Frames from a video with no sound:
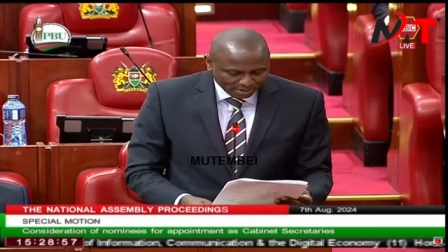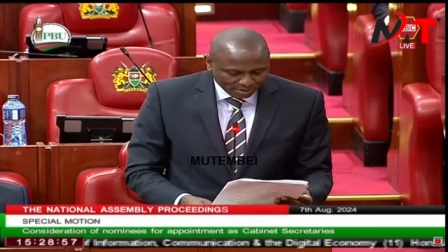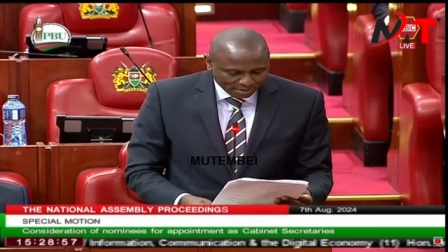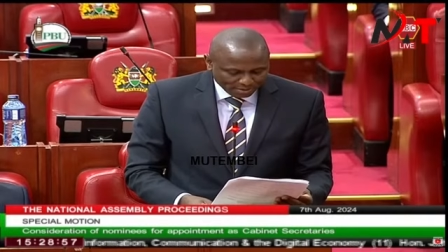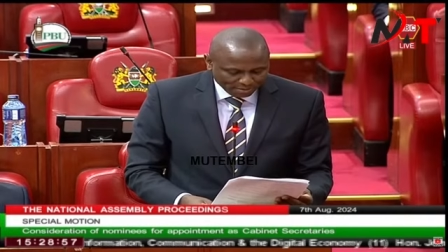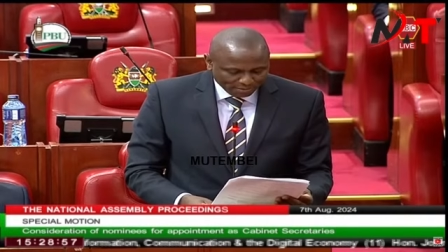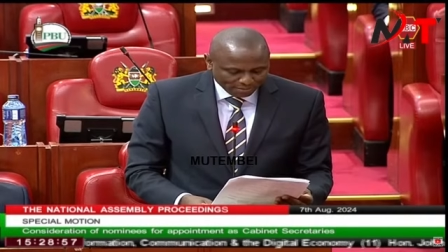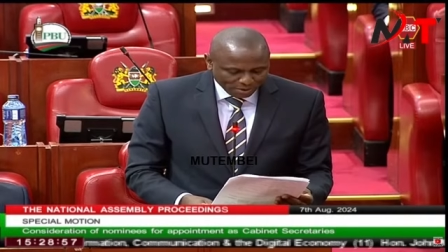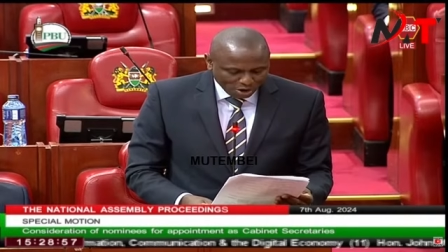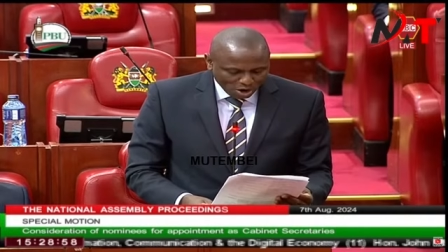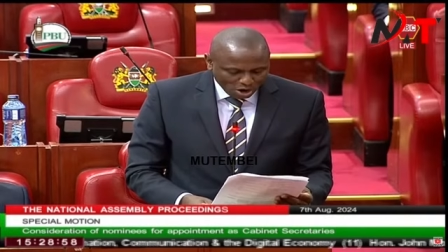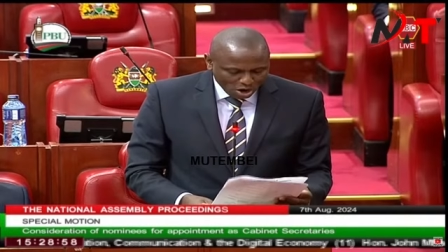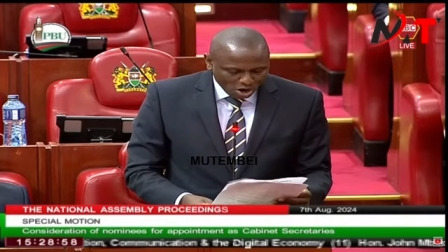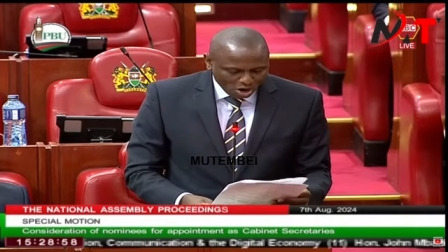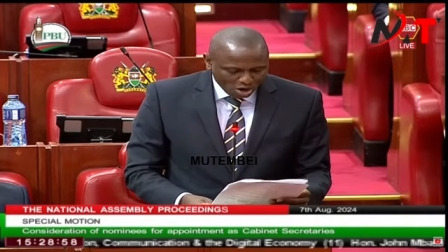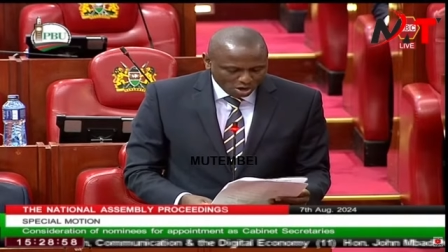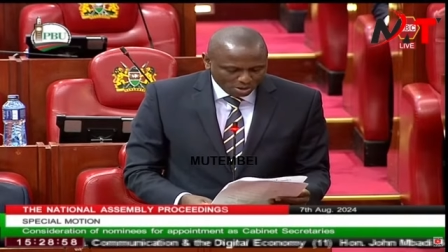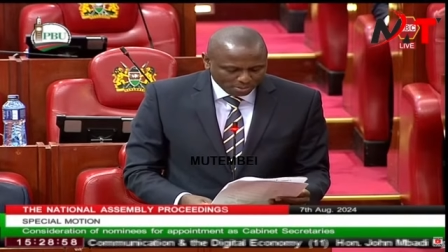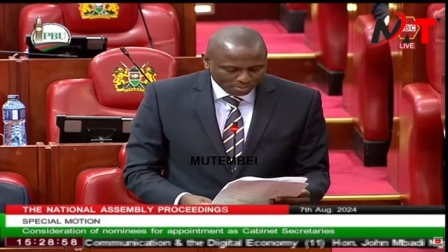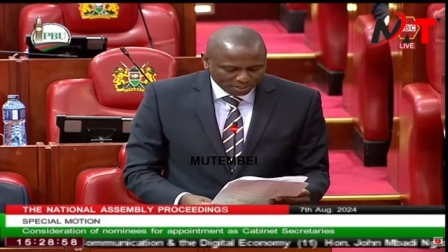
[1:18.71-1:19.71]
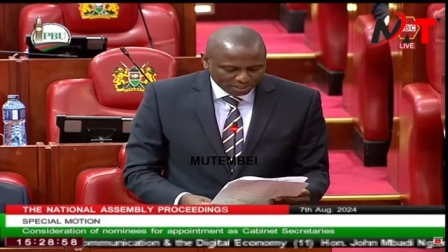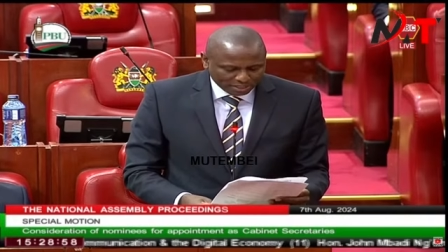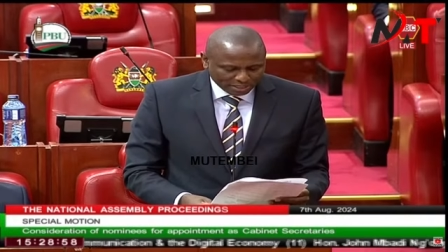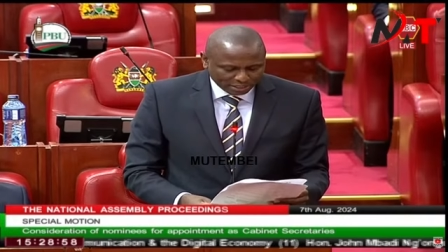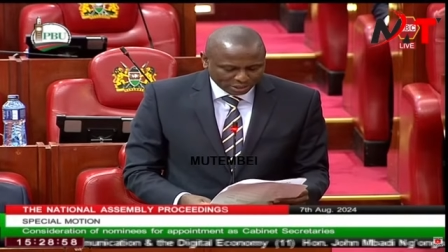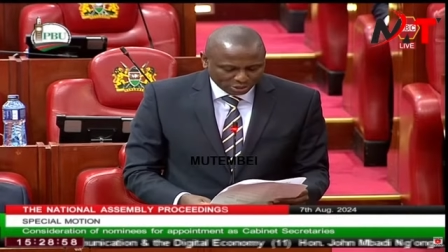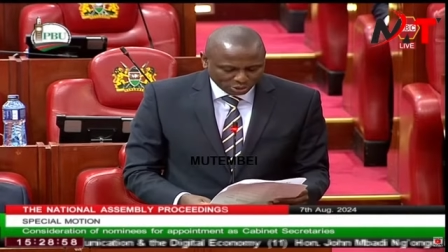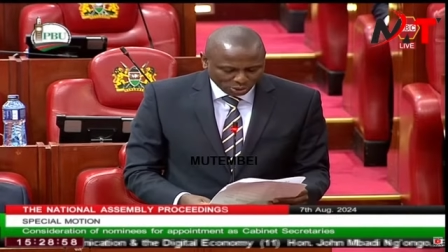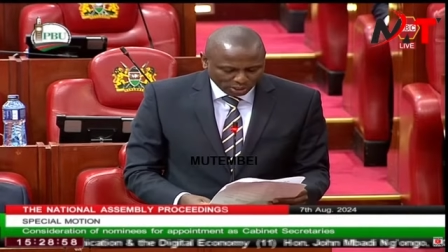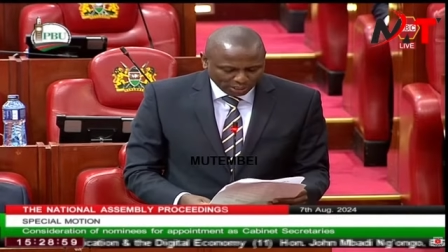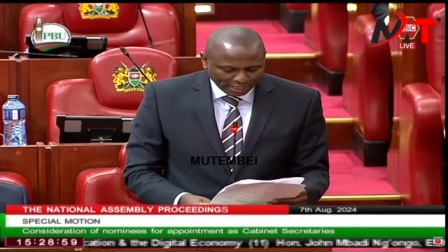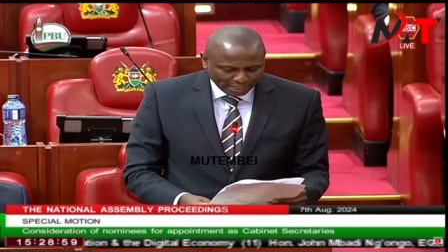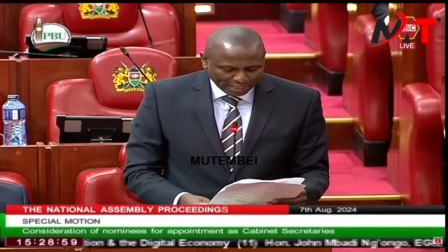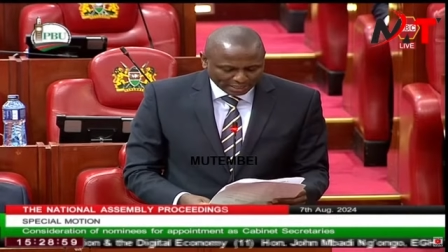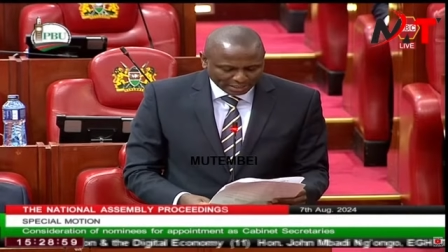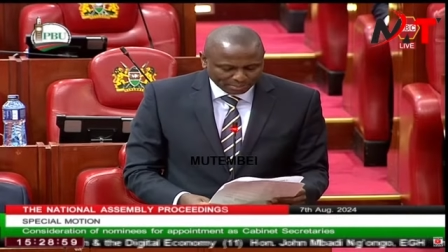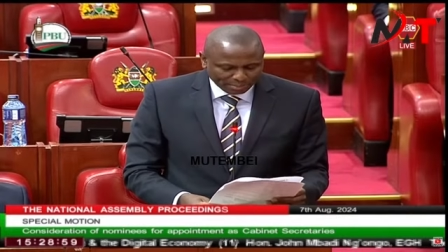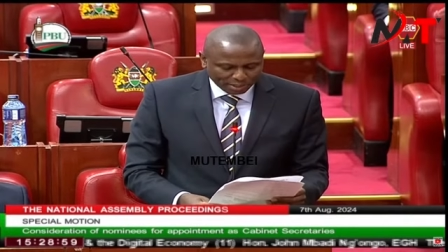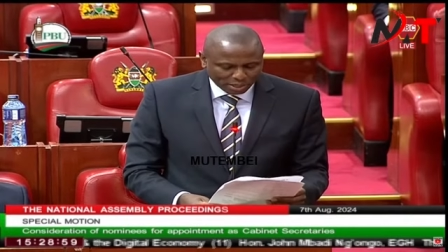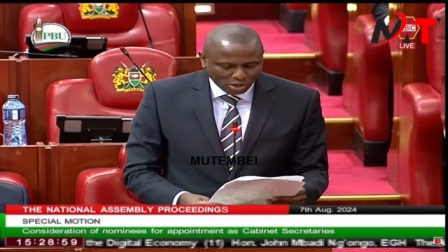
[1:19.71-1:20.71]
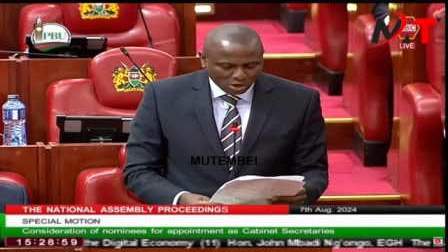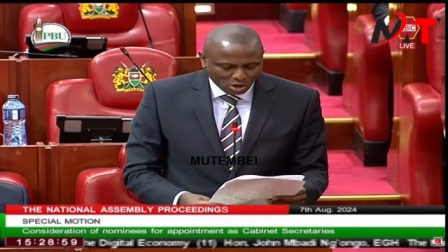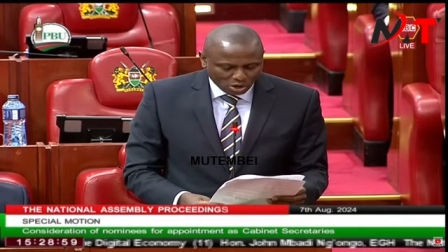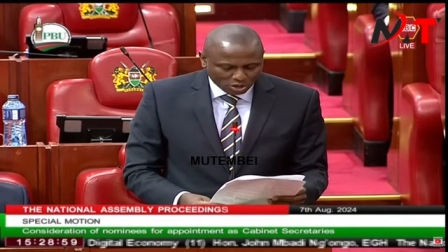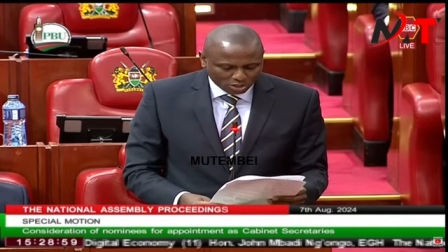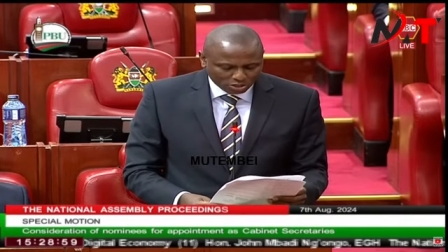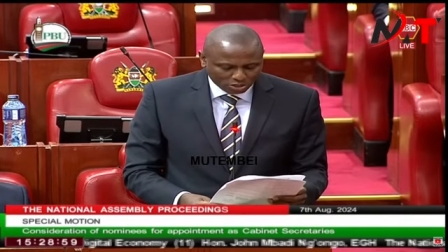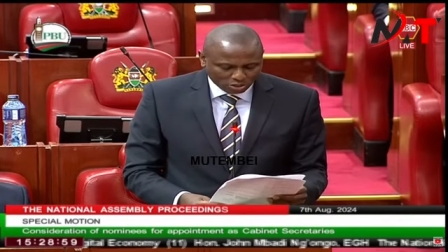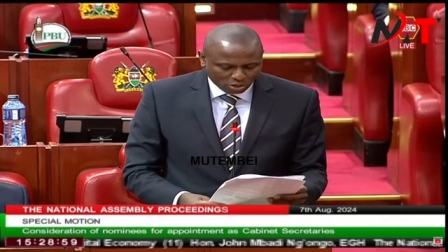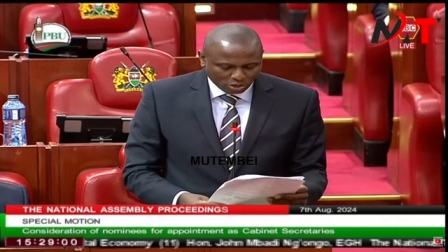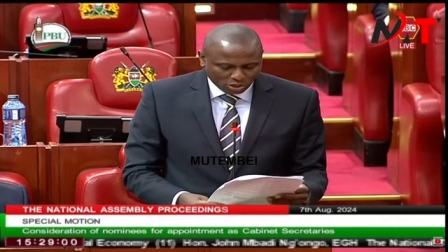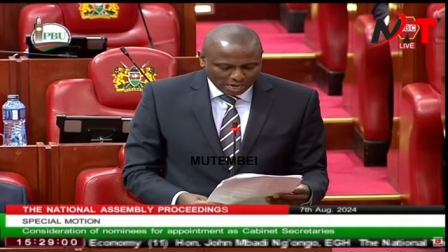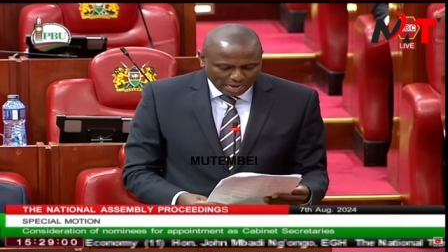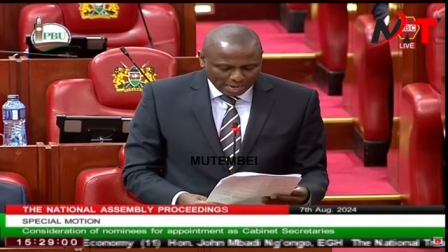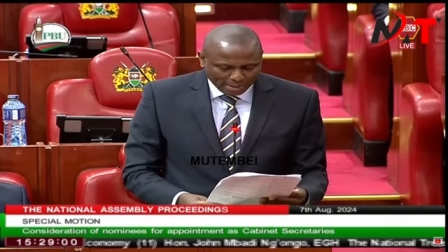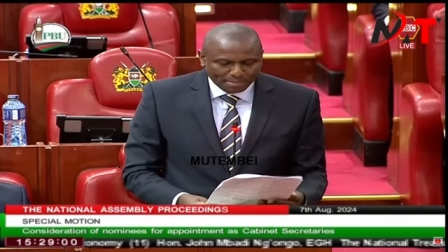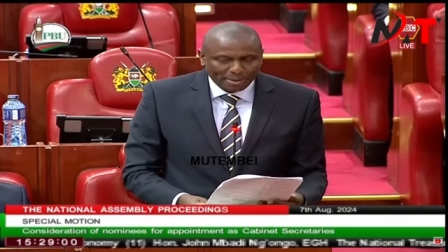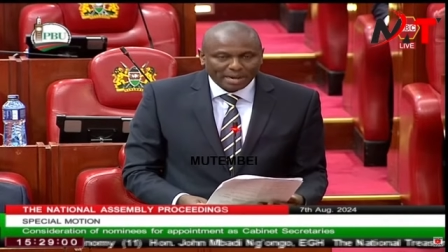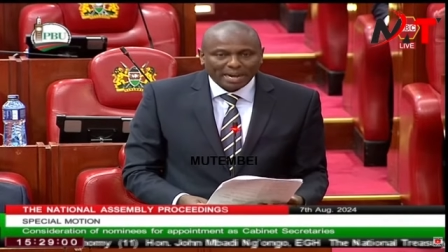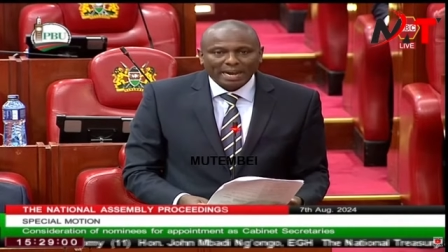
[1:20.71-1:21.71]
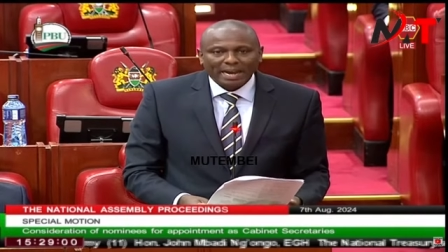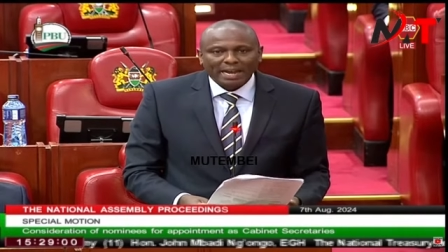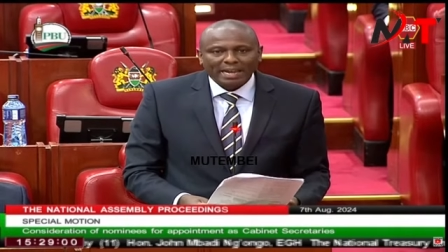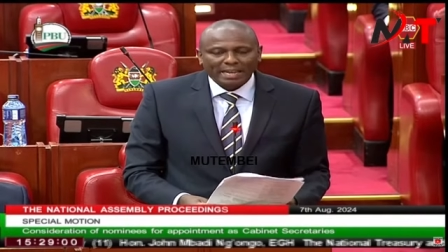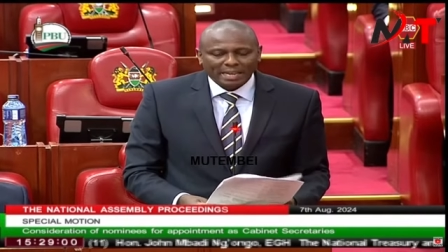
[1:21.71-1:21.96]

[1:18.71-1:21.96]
Four, Mr. Julius Migos Ogamba,